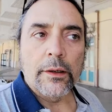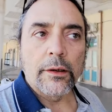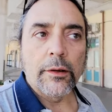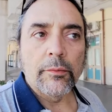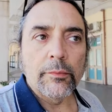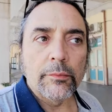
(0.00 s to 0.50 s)

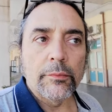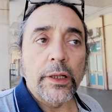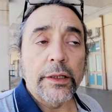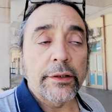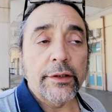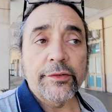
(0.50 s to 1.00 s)

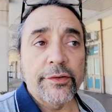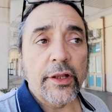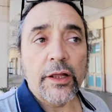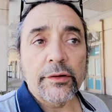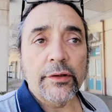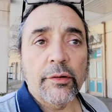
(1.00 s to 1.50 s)
um, and it's
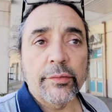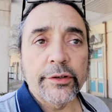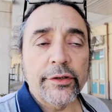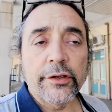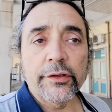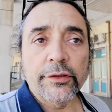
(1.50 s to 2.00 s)
not a
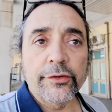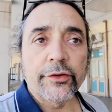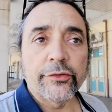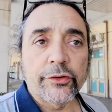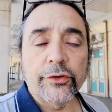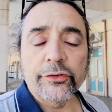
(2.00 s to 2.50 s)

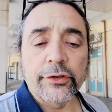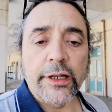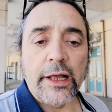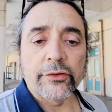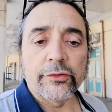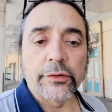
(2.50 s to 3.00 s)
ridiculous
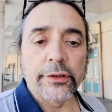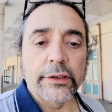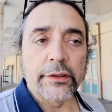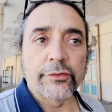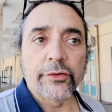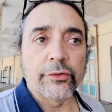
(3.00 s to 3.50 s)
assertion,
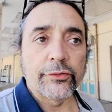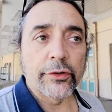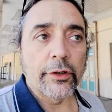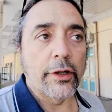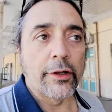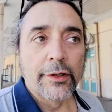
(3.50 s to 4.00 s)
actually.
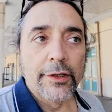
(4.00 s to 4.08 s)
Socio-